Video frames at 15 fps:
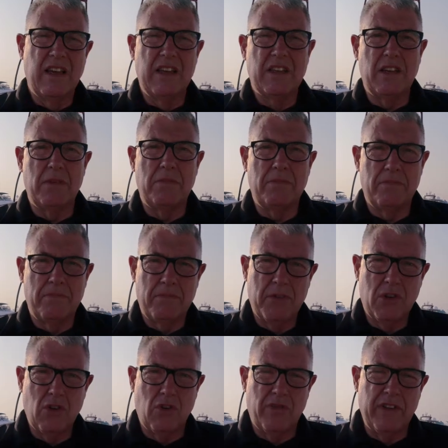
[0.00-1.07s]
Here's a
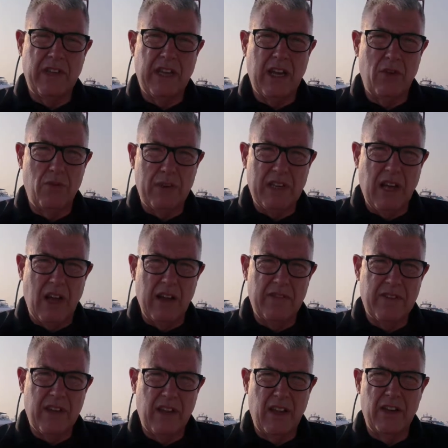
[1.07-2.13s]
short video. We
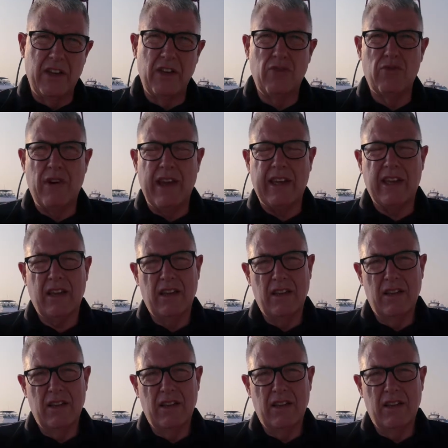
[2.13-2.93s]
dived a new wreck